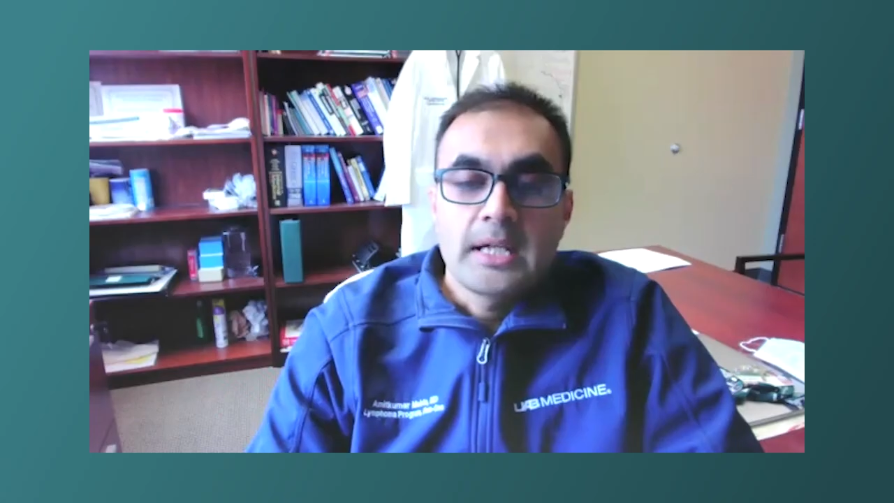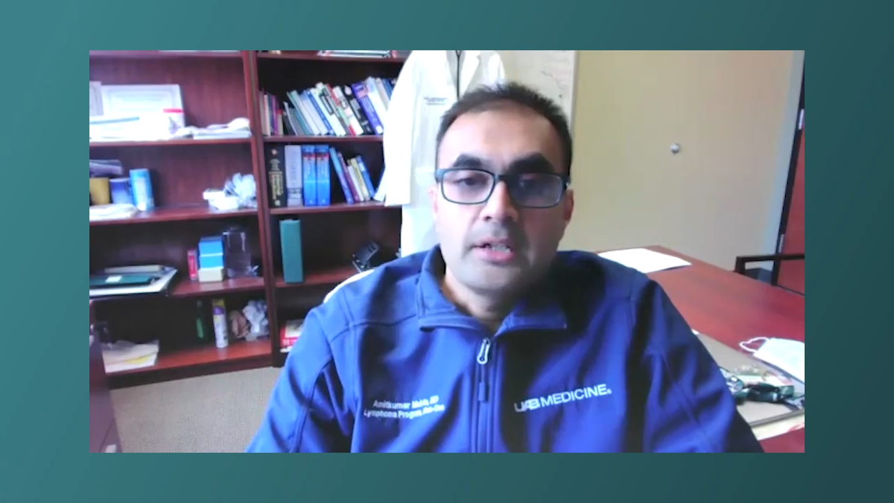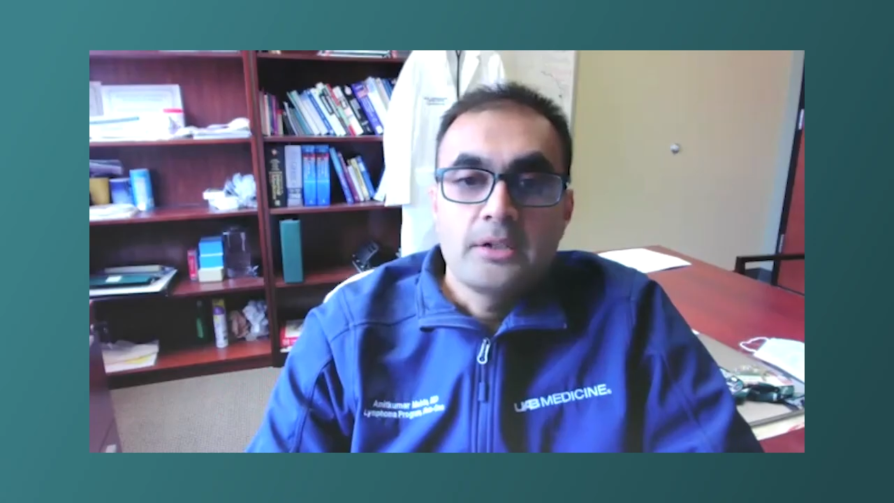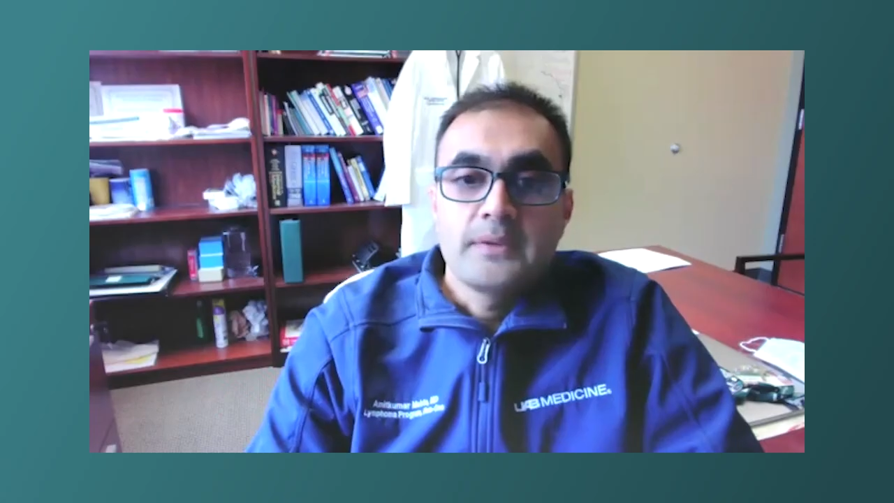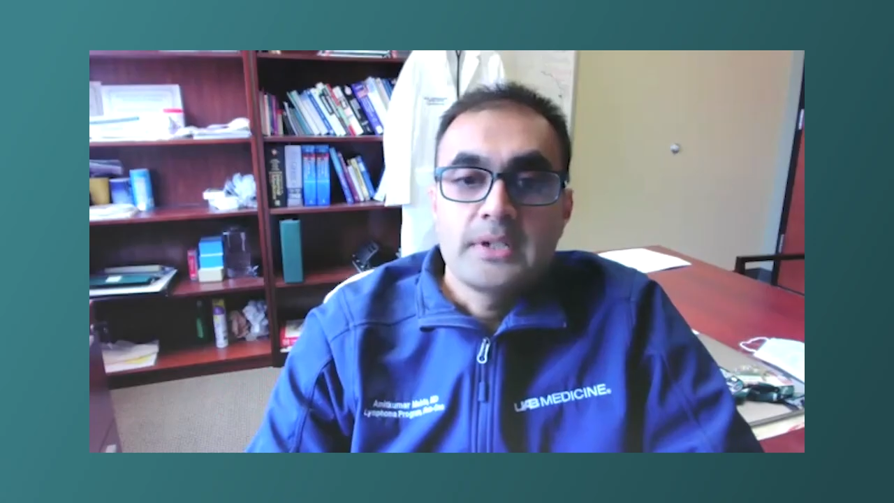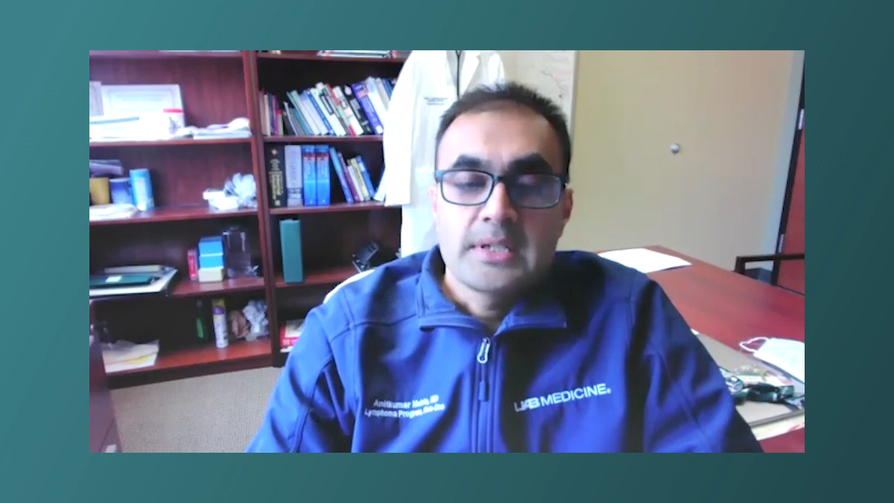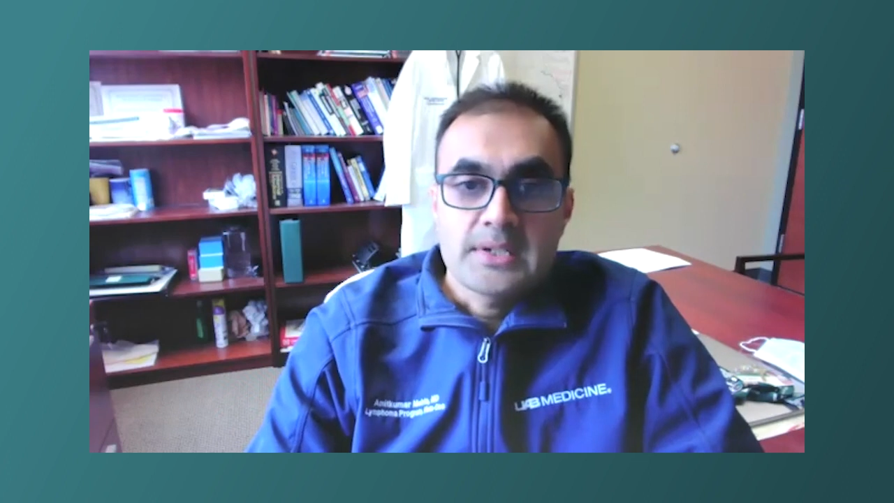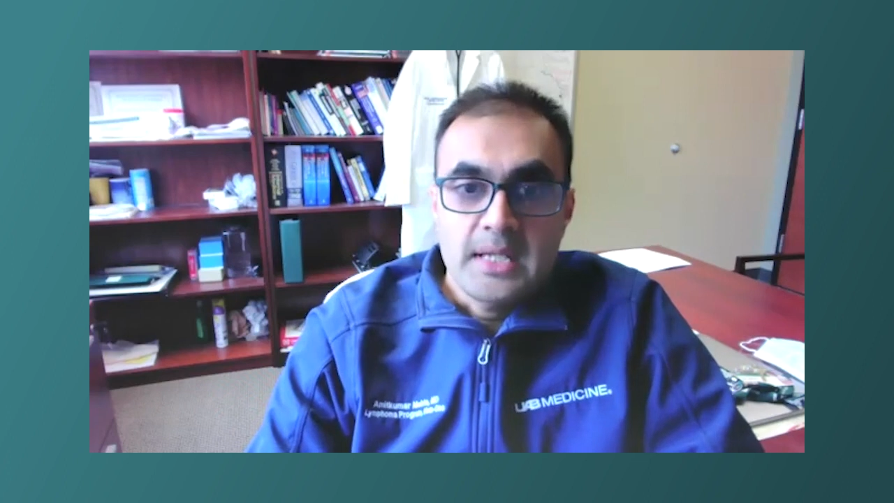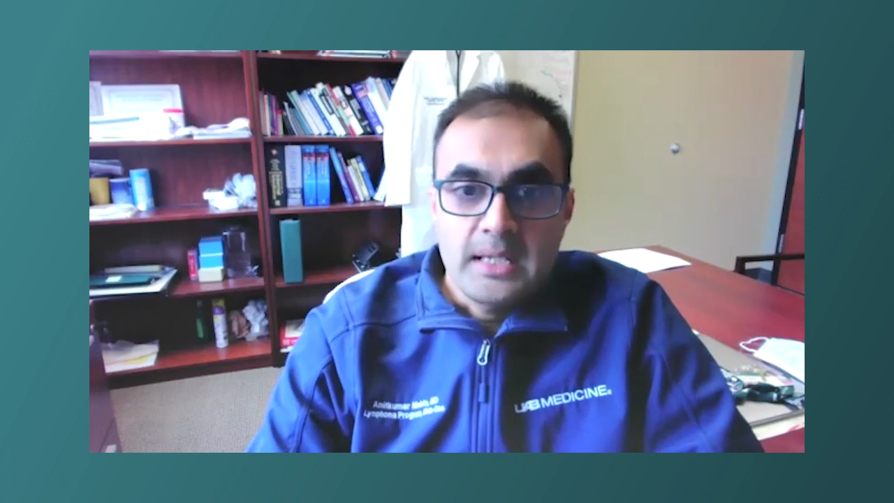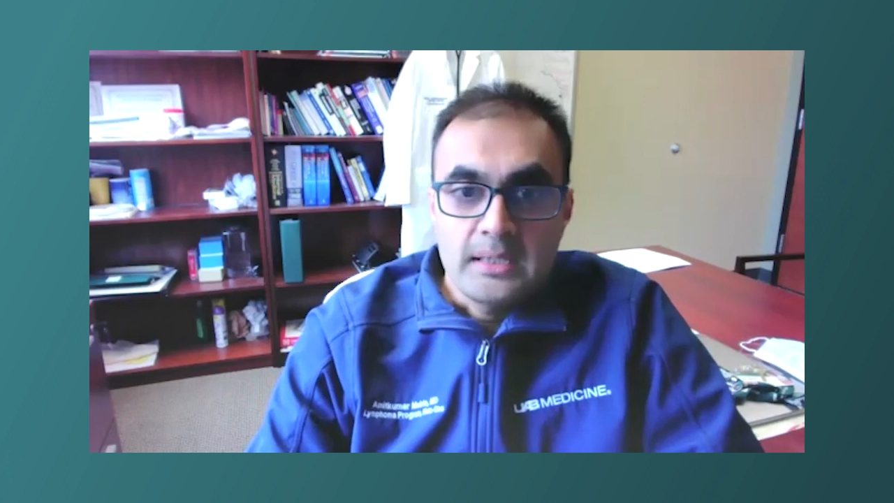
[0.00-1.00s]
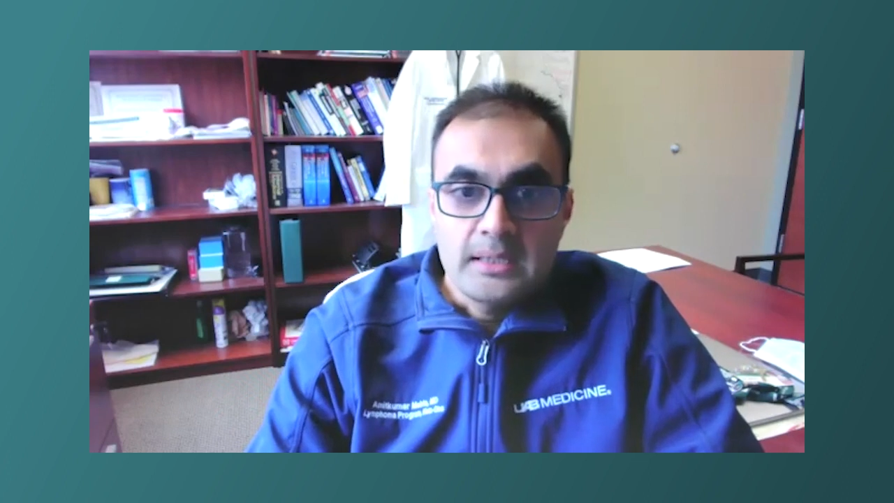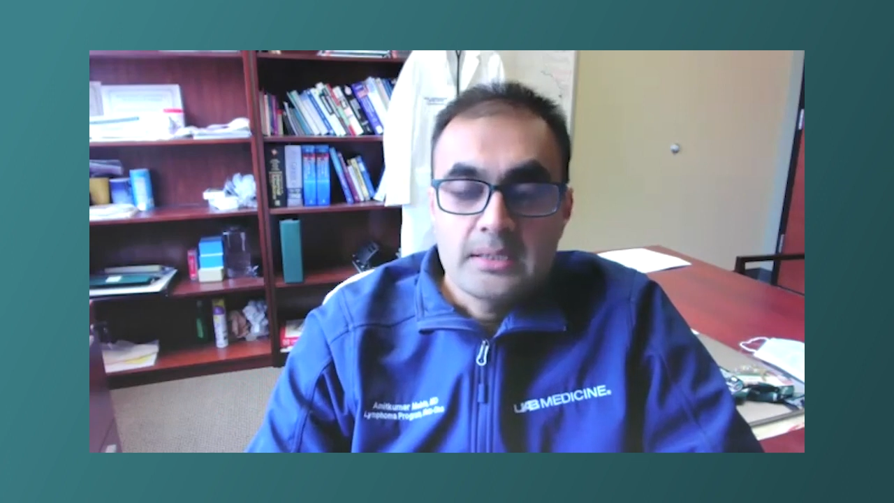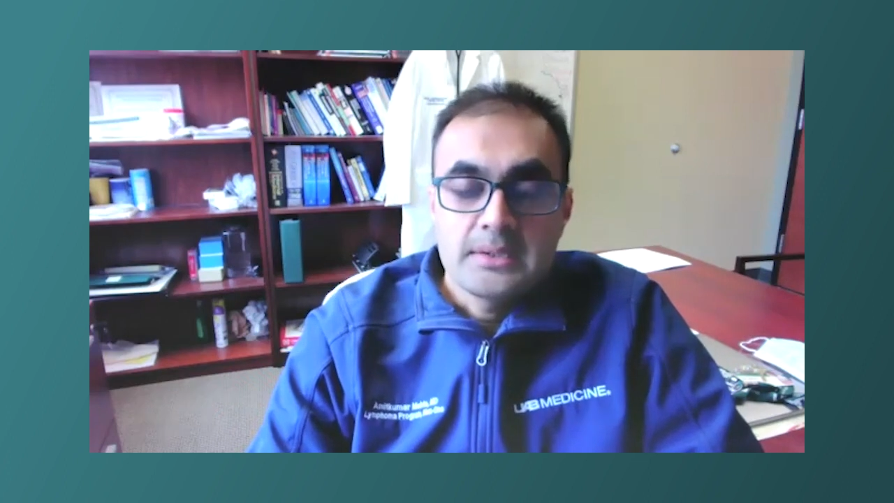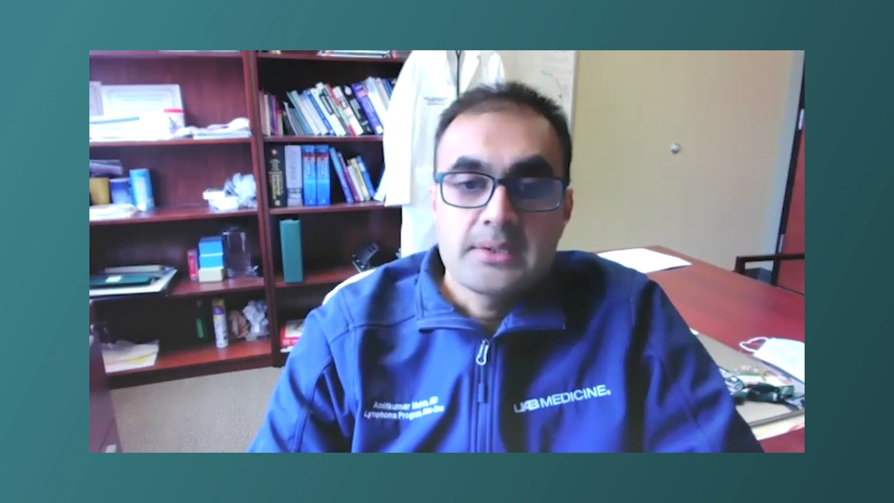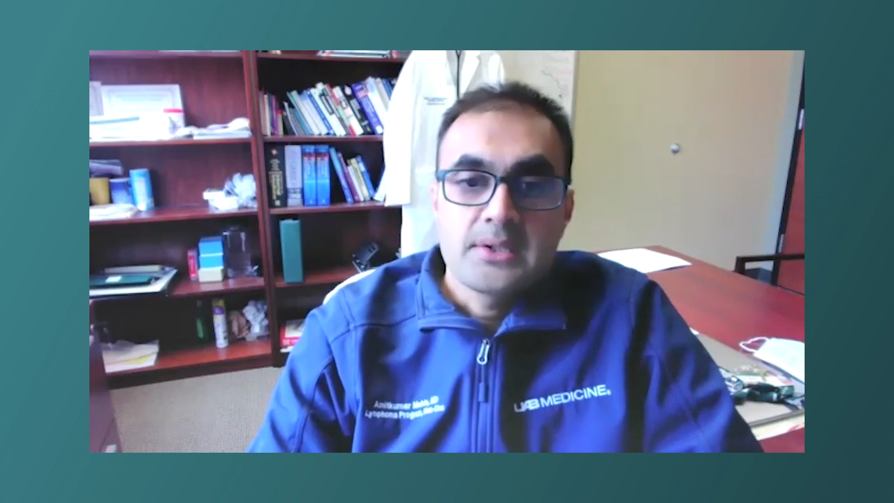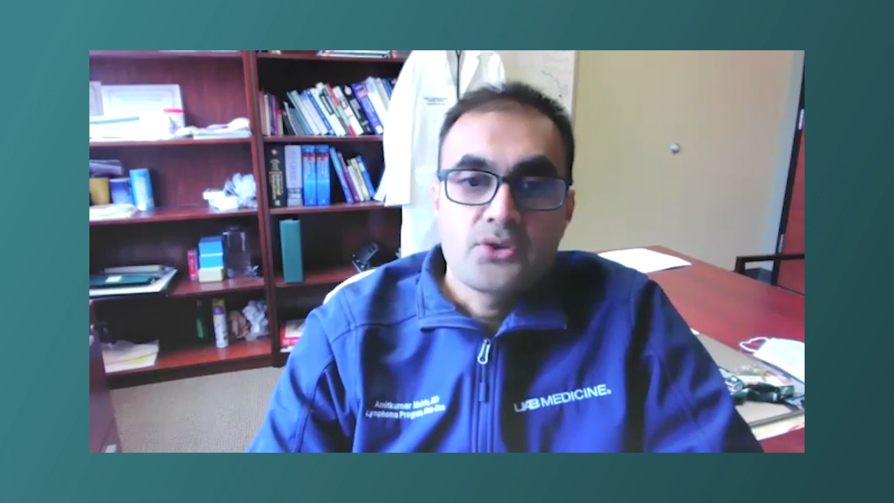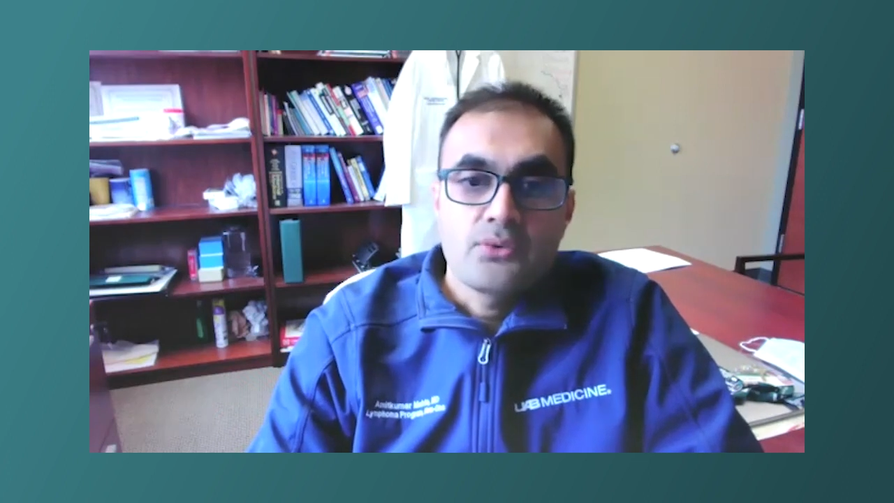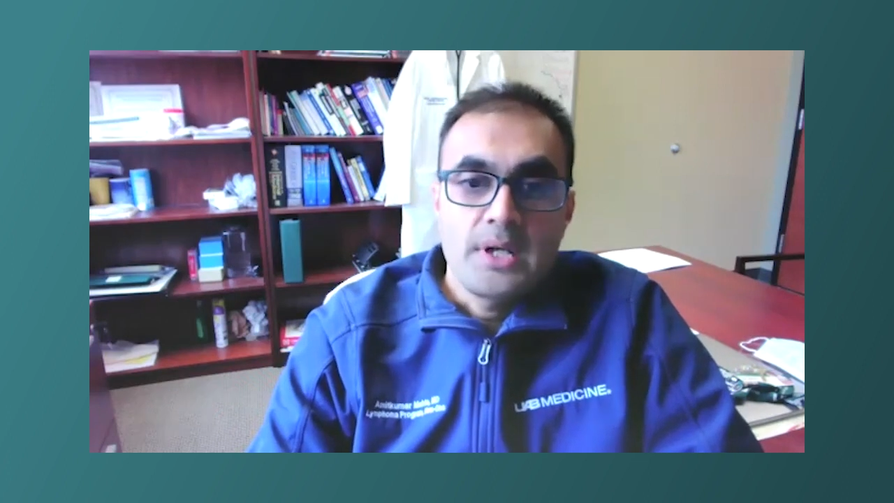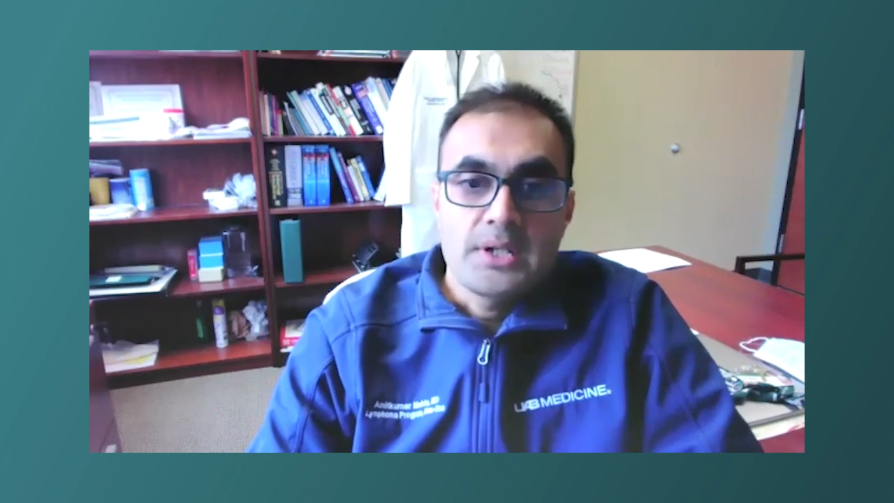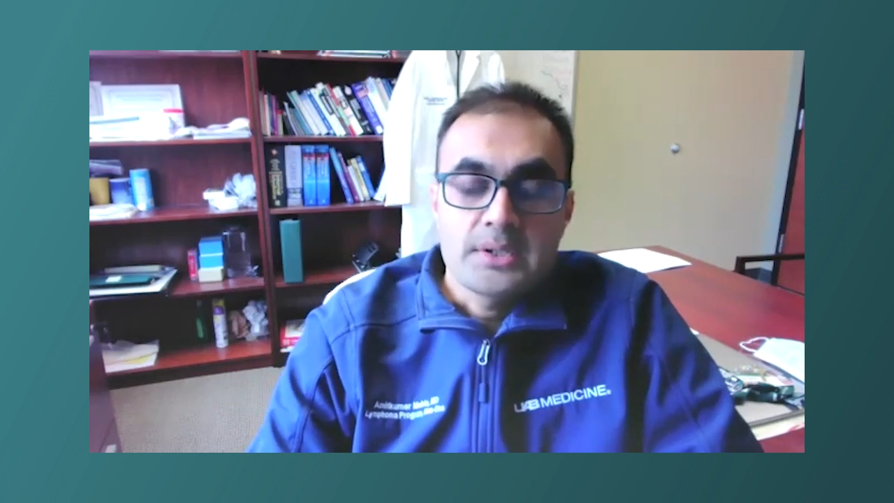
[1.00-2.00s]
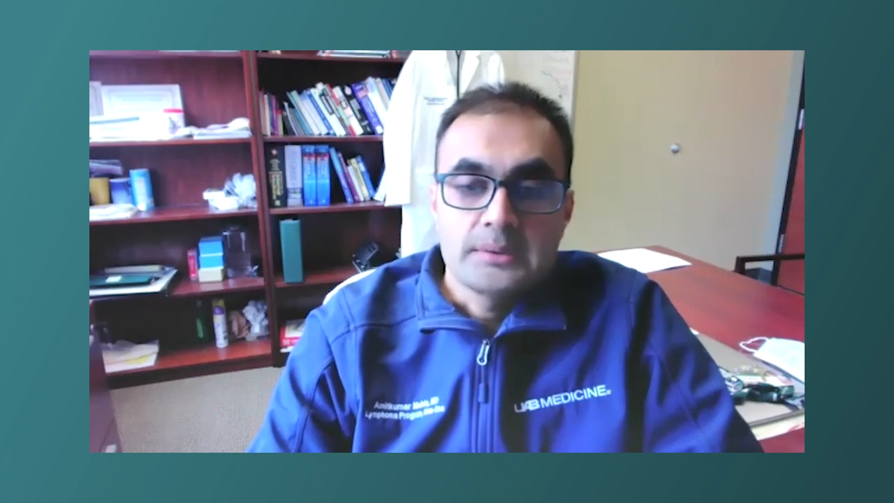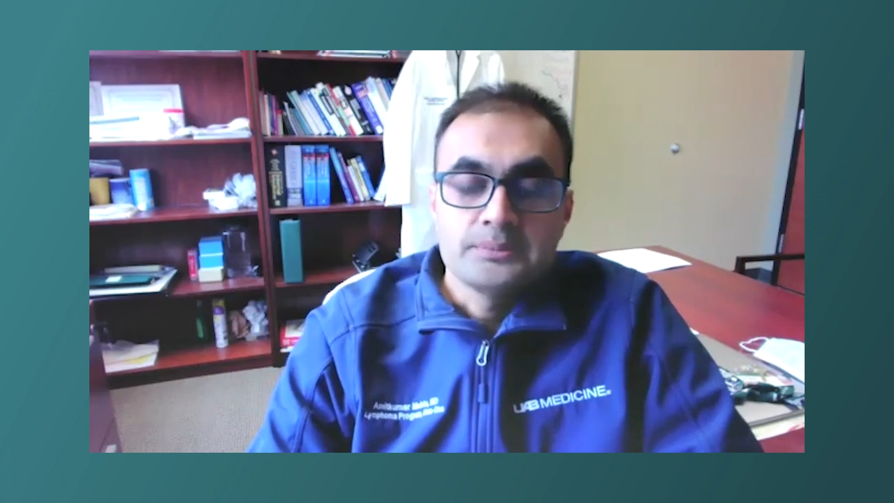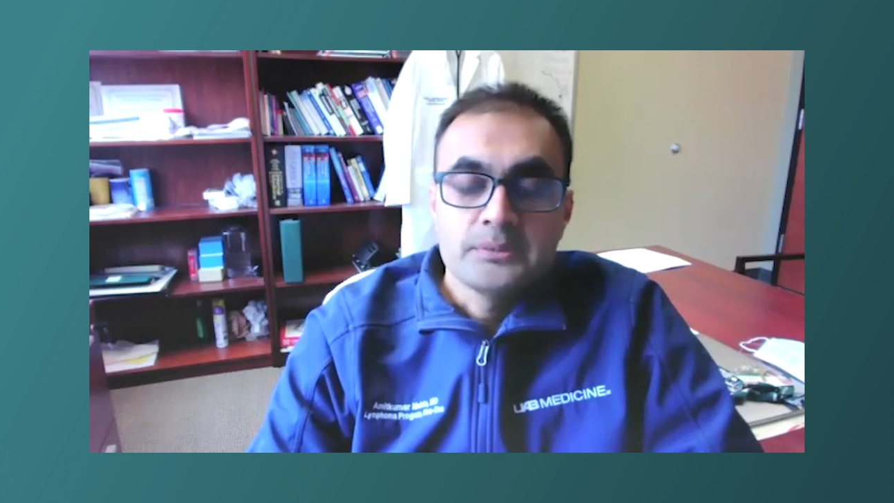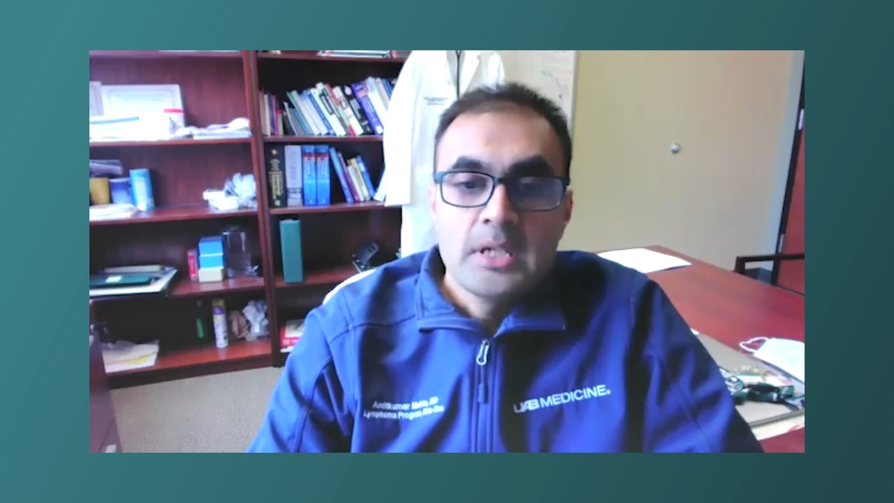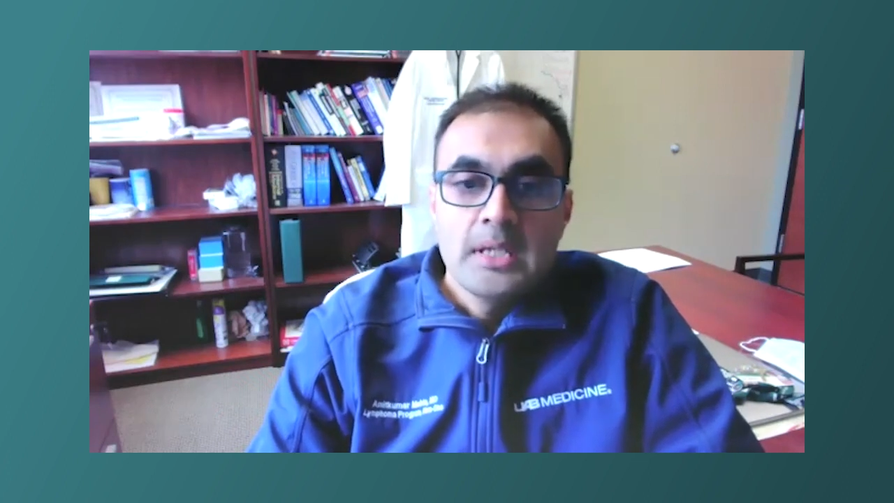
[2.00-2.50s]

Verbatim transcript: kind of understand the situation